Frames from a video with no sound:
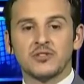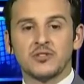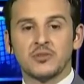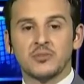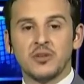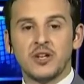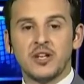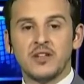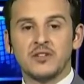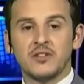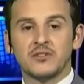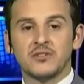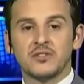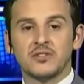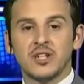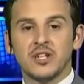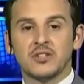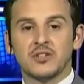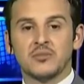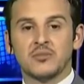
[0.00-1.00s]
their opinions
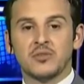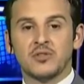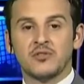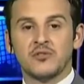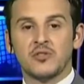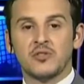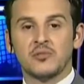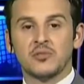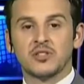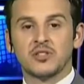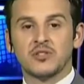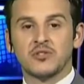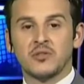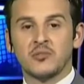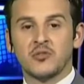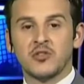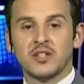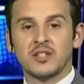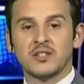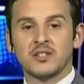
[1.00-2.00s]
on their performance of the
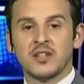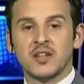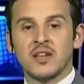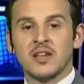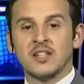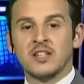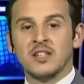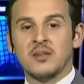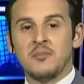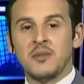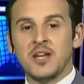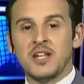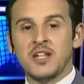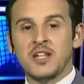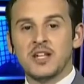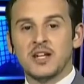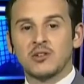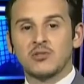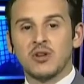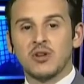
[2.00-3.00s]
press, the
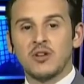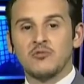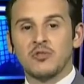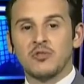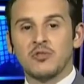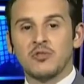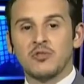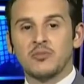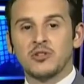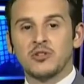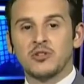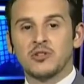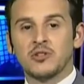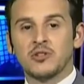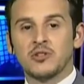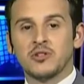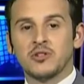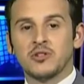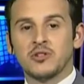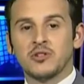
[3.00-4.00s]
media and right-wing
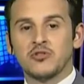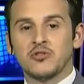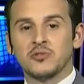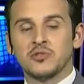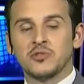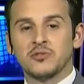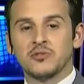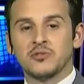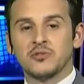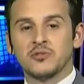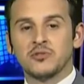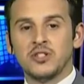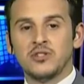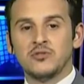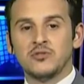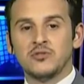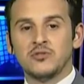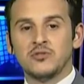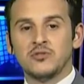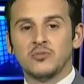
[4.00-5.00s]
political groups continue
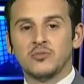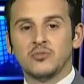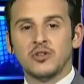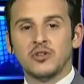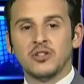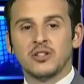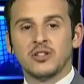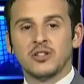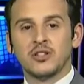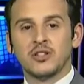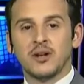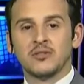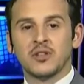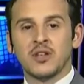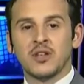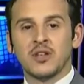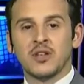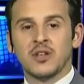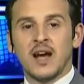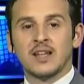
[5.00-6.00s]
to point them out
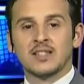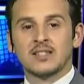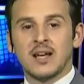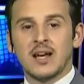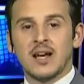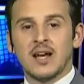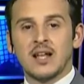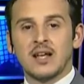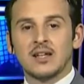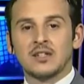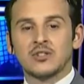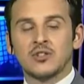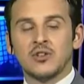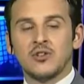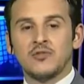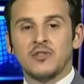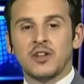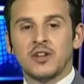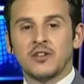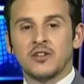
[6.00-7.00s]
as allies of
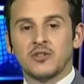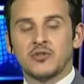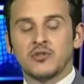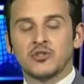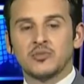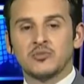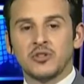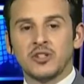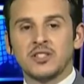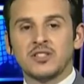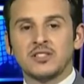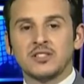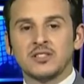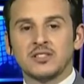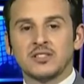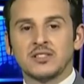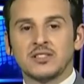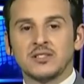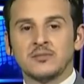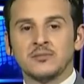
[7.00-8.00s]
the country's
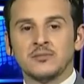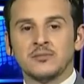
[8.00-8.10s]
presidency.